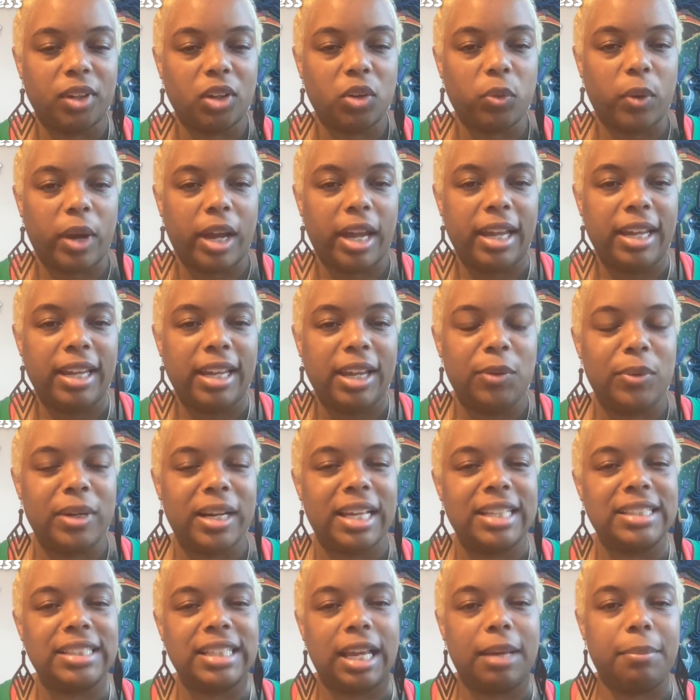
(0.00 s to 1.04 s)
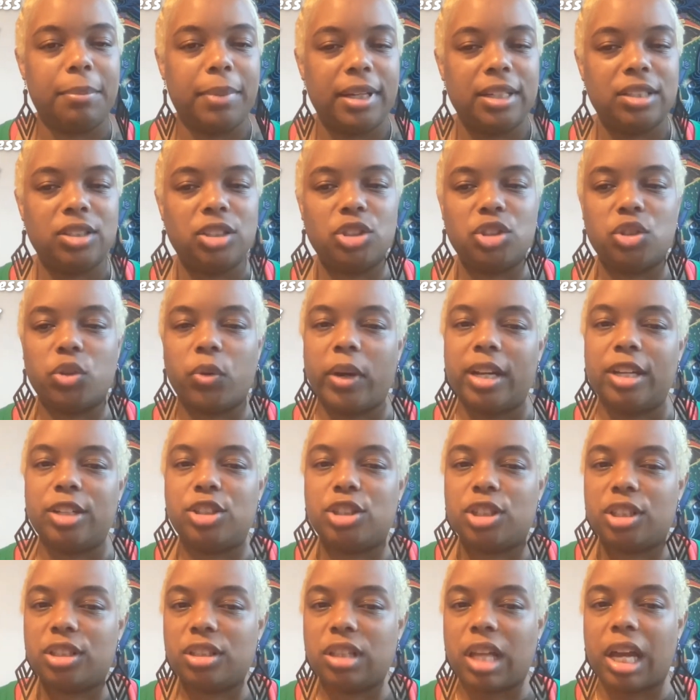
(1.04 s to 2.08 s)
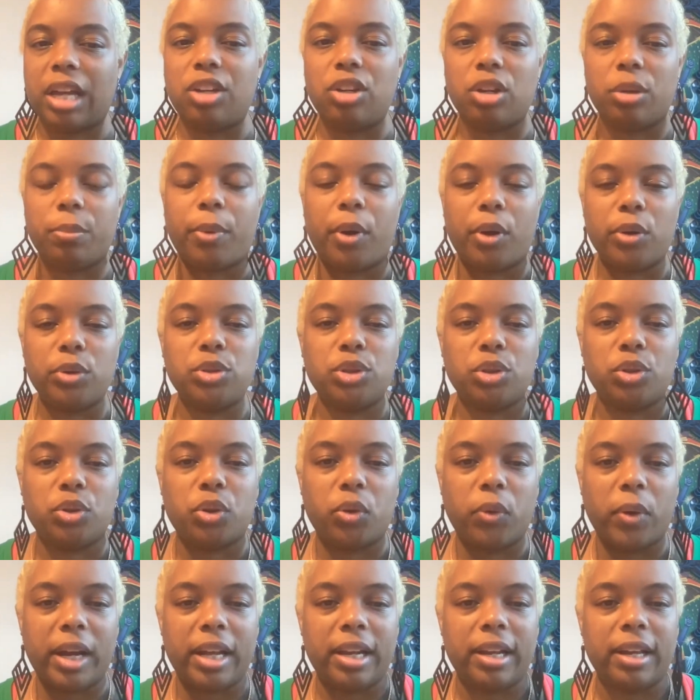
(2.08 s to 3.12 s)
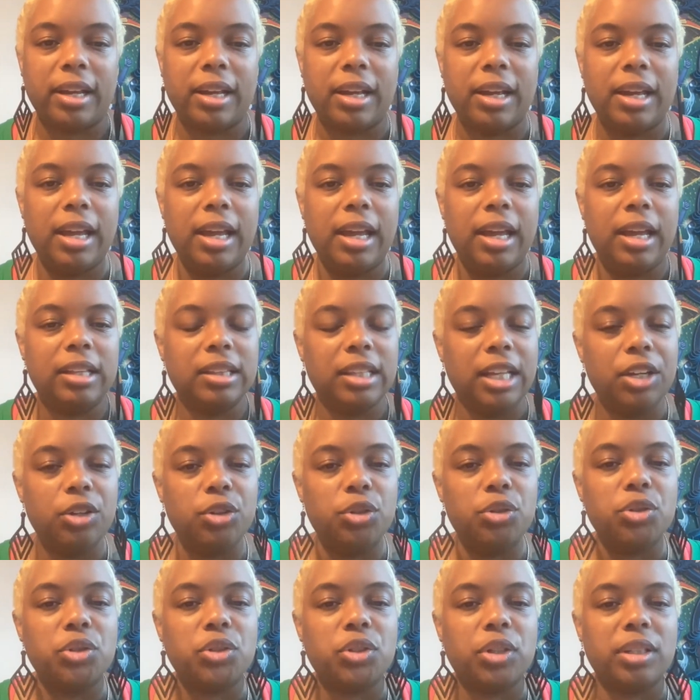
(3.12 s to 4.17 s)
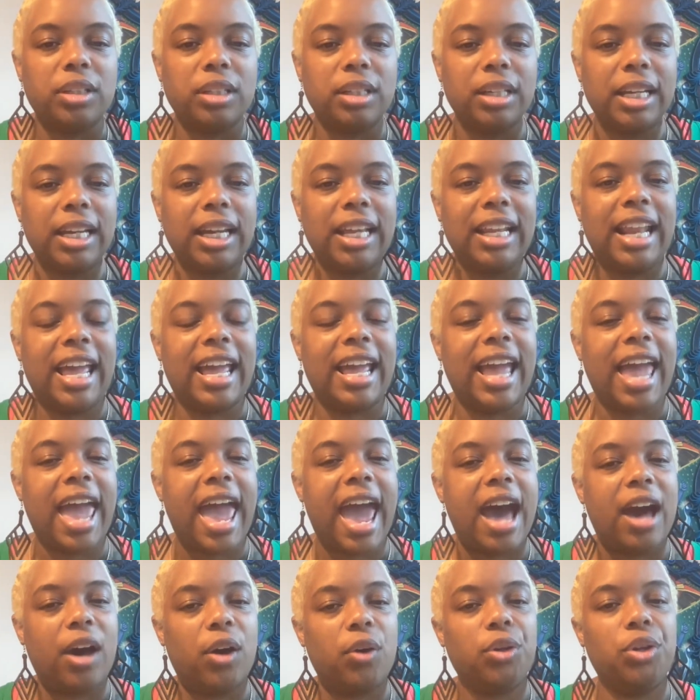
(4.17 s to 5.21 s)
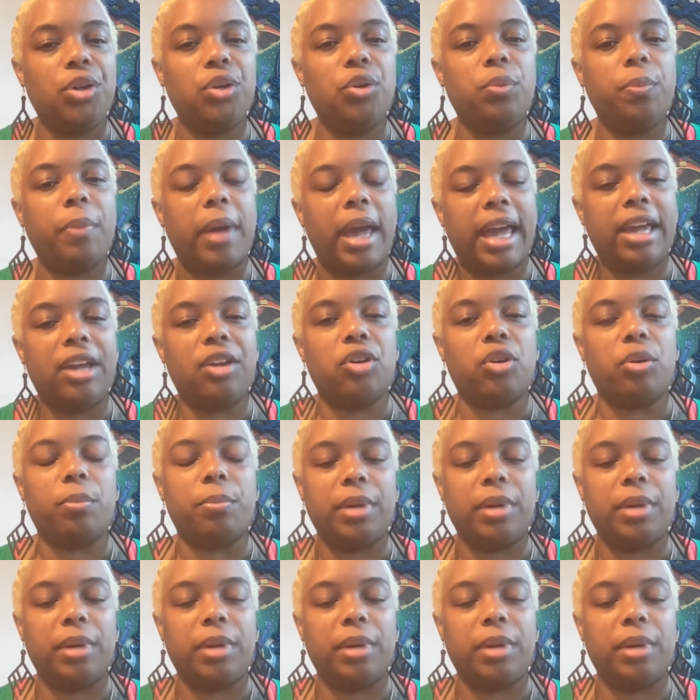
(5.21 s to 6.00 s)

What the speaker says: right? And when I say business credit, just like your personal credit, lenders are looking at how you pay your